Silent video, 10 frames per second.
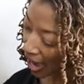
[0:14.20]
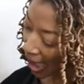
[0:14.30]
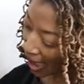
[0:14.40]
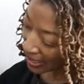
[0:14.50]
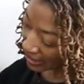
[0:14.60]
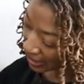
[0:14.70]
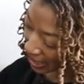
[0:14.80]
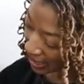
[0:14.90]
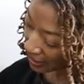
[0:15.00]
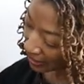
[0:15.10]
I
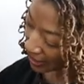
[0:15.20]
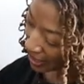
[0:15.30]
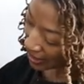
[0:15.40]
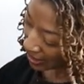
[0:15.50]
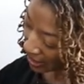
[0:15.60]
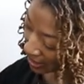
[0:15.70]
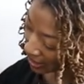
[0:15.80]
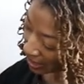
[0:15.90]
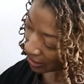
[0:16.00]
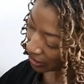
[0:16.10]
did
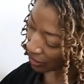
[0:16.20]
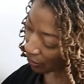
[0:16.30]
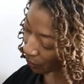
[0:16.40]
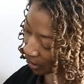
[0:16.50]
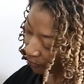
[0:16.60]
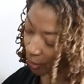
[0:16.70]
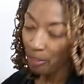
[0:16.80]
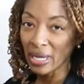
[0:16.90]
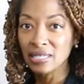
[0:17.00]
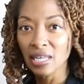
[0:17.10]
lengthen the ruffle
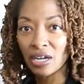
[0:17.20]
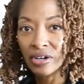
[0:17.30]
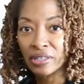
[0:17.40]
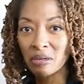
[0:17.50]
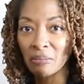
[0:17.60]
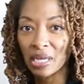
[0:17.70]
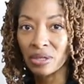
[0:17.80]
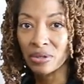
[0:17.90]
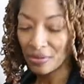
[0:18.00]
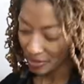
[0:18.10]
piece here in the
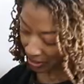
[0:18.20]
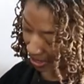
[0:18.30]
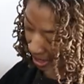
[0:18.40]
middle.